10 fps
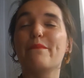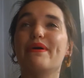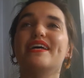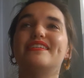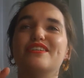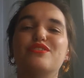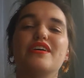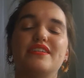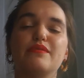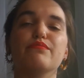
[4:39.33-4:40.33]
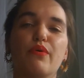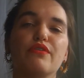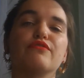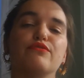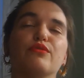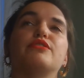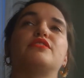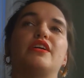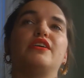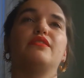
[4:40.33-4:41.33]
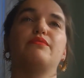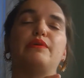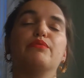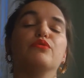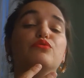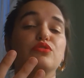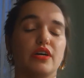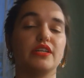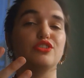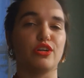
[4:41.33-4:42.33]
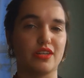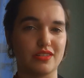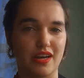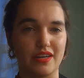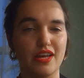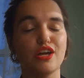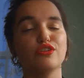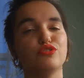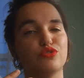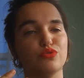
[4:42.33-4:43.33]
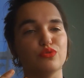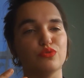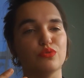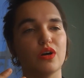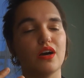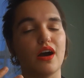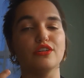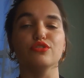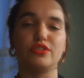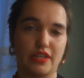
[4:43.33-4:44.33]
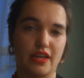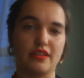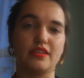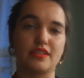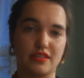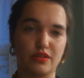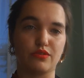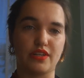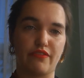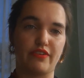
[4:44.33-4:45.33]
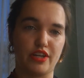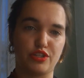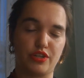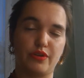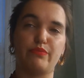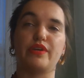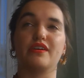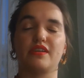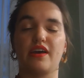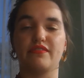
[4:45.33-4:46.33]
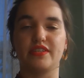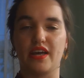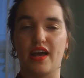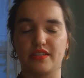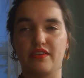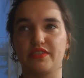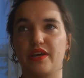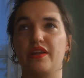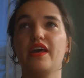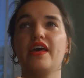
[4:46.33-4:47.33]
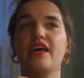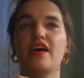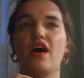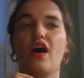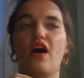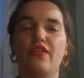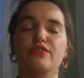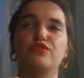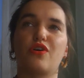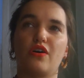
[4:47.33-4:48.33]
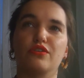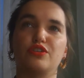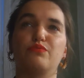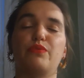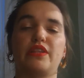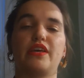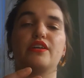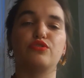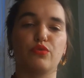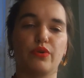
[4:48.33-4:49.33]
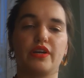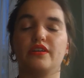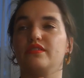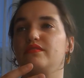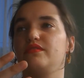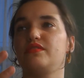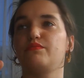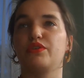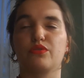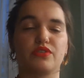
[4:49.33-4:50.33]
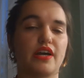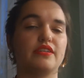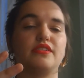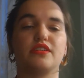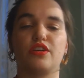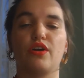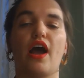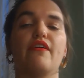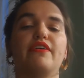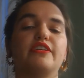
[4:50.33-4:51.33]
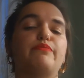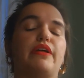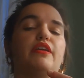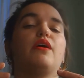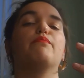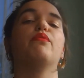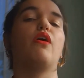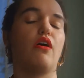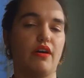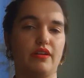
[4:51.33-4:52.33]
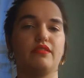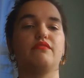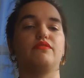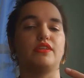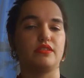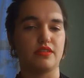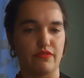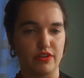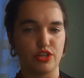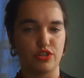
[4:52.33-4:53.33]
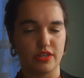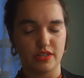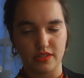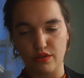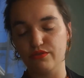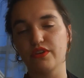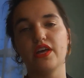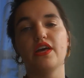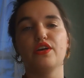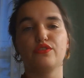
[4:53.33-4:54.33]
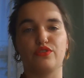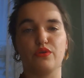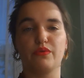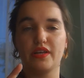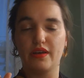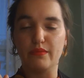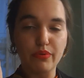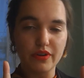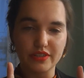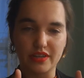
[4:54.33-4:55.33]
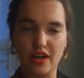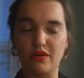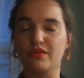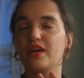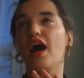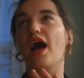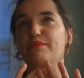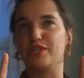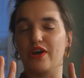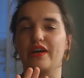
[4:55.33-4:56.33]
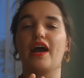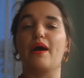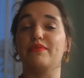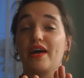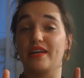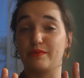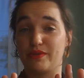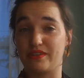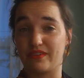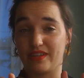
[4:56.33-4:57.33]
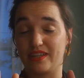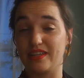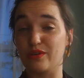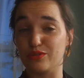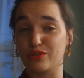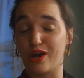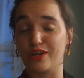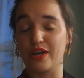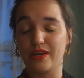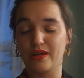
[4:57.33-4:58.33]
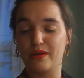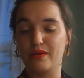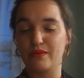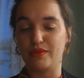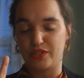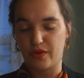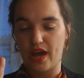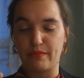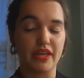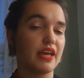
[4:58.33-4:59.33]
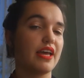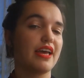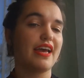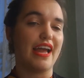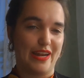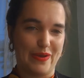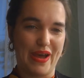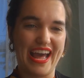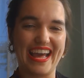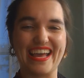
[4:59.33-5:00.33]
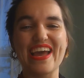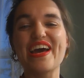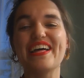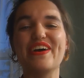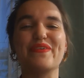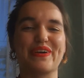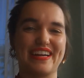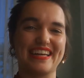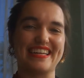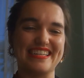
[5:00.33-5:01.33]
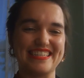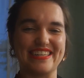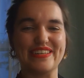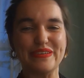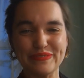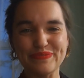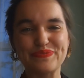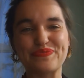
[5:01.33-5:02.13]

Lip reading: But it's important for people who study genocide to understand this legal definition because as I've said, other scholars, mainly historians, political scientists, etc., have expanded upon this definition itself. So important to know. I'm sorry, I'm not specifically a legal scholar. Please don't at me. Anyway, we're going to continue.